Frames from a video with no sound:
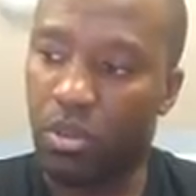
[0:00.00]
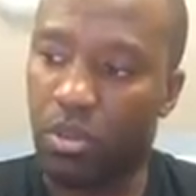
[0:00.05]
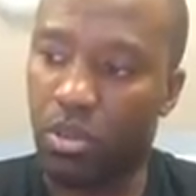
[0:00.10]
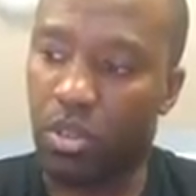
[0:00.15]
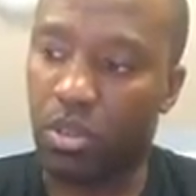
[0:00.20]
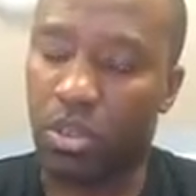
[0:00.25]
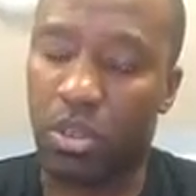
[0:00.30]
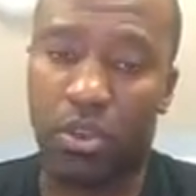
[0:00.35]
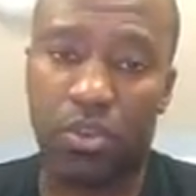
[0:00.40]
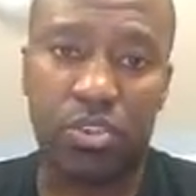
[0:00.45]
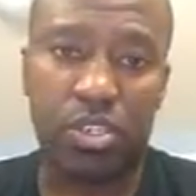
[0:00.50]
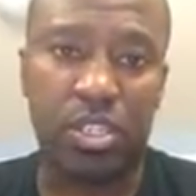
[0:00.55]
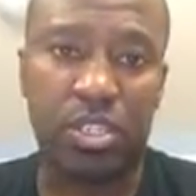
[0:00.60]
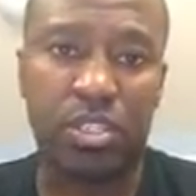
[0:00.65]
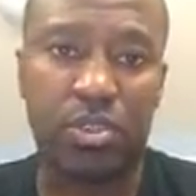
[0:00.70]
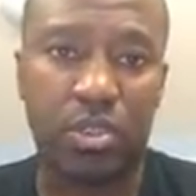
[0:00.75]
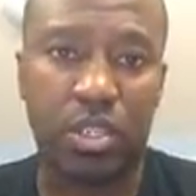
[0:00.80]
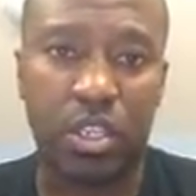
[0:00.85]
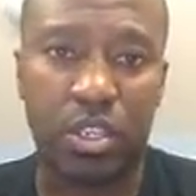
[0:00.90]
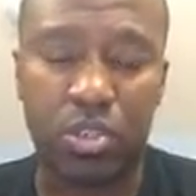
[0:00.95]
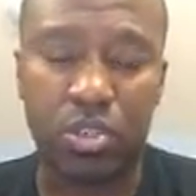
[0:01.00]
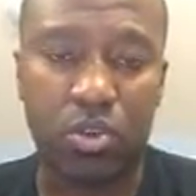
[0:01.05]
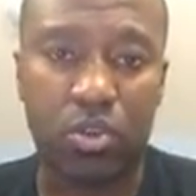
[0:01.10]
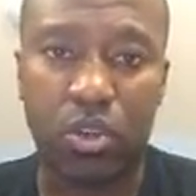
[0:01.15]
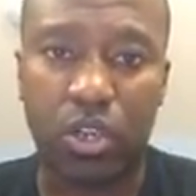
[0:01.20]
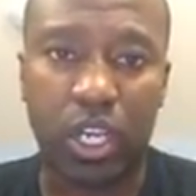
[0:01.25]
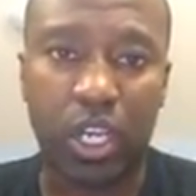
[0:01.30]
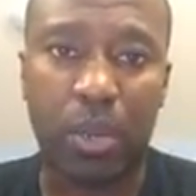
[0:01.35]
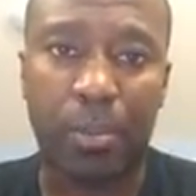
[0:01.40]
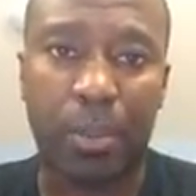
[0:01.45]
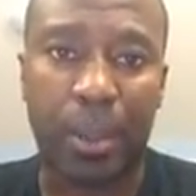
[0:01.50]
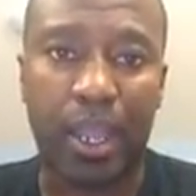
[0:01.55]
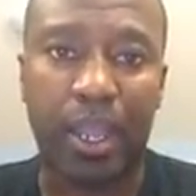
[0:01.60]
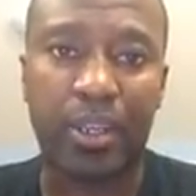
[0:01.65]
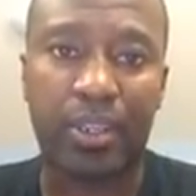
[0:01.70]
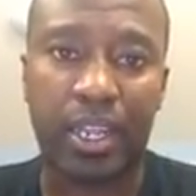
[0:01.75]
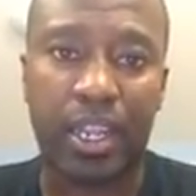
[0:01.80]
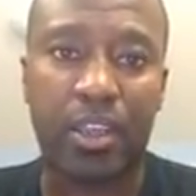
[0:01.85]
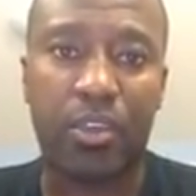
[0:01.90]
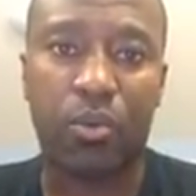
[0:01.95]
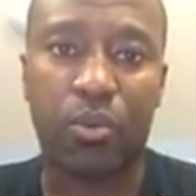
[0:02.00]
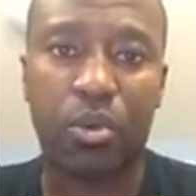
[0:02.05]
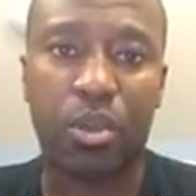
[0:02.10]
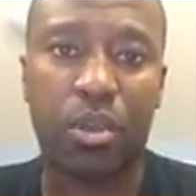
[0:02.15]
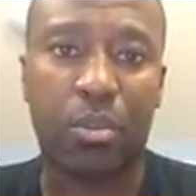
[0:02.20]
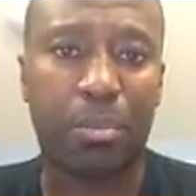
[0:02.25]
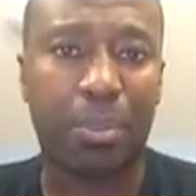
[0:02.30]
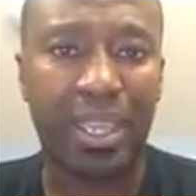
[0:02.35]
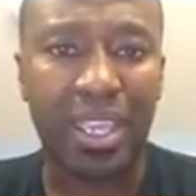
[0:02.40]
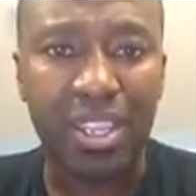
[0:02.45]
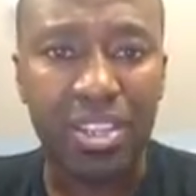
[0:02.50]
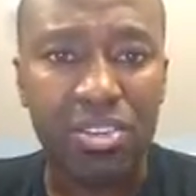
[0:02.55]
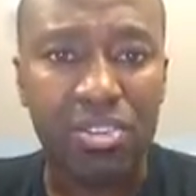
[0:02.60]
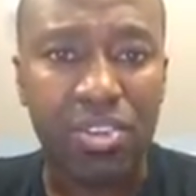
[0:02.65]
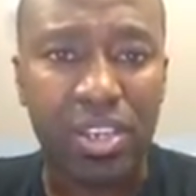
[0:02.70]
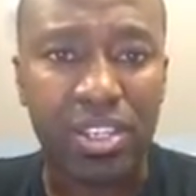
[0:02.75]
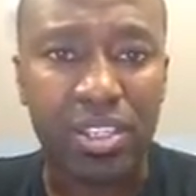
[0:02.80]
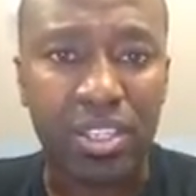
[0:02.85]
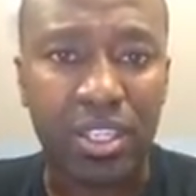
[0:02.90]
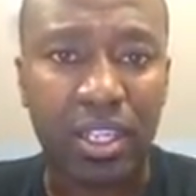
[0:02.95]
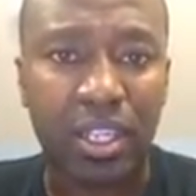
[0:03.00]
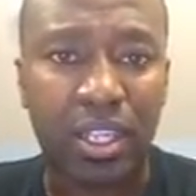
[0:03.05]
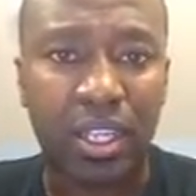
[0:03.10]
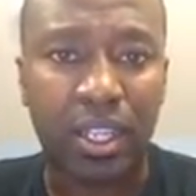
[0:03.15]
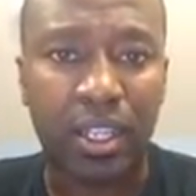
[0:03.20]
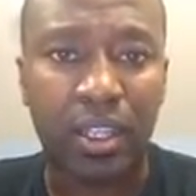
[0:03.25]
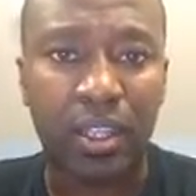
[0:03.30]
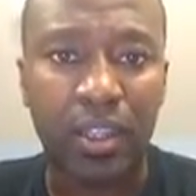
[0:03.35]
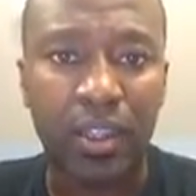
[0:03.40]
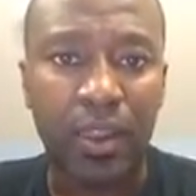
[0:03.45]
know, you're talking about day of work. Be interested in it.